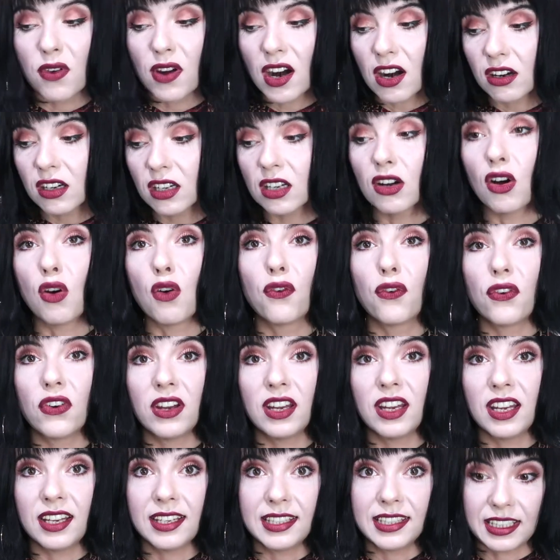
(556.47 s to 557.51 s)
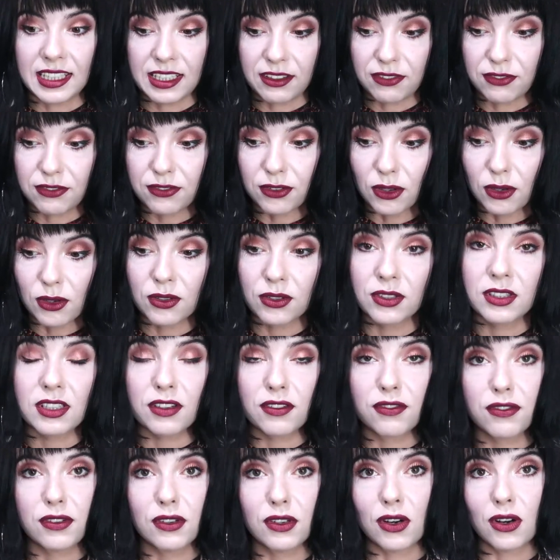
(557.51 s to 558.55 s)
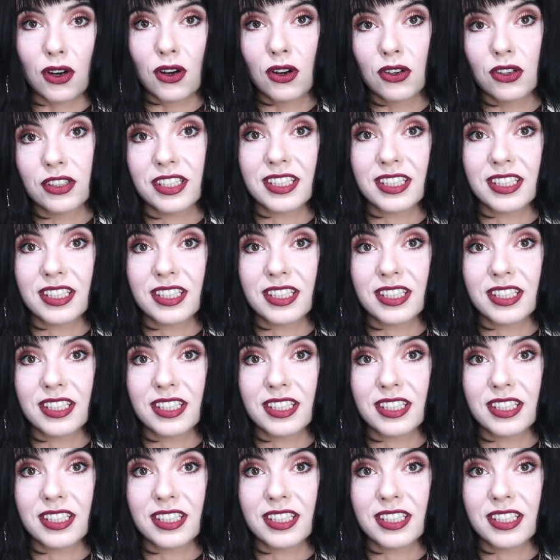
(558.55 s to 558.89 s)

Very often they fall on the floor,